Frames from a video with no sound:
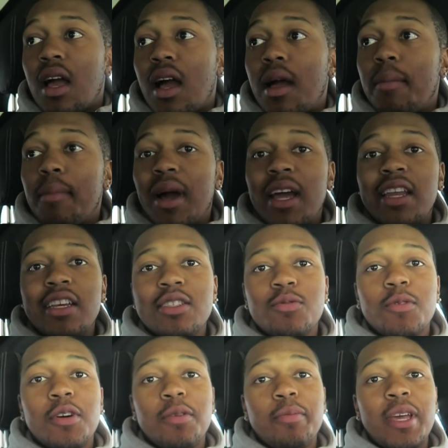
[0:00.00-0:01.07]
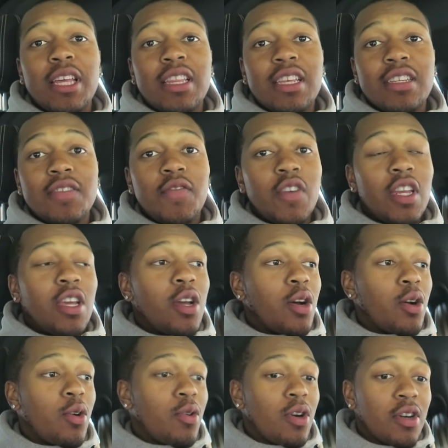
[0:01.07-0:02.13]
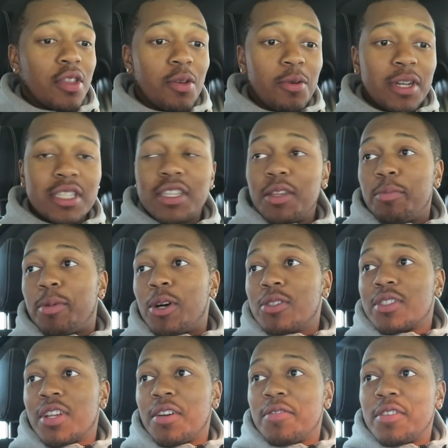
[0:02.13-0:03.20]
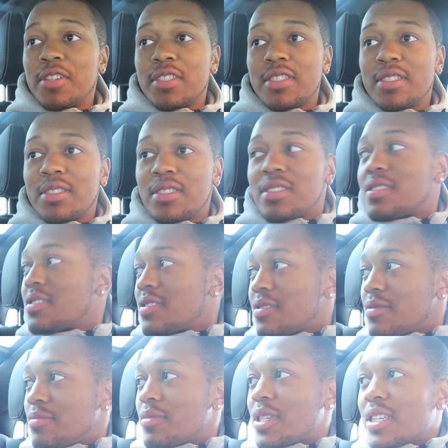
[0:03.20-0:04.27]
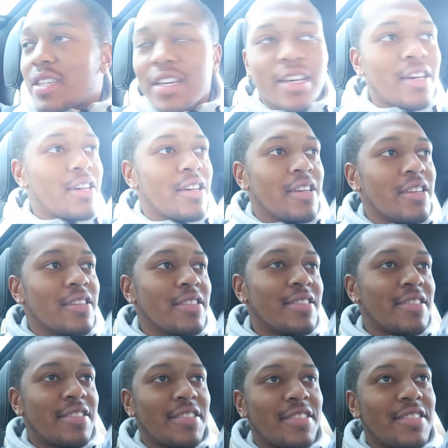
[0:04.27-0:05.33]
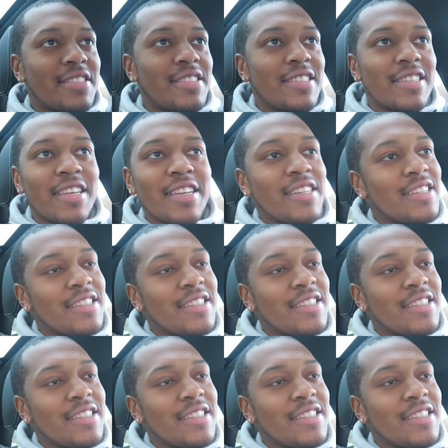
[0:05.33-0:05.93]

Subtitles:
I might as well make this video on the way to the post office because,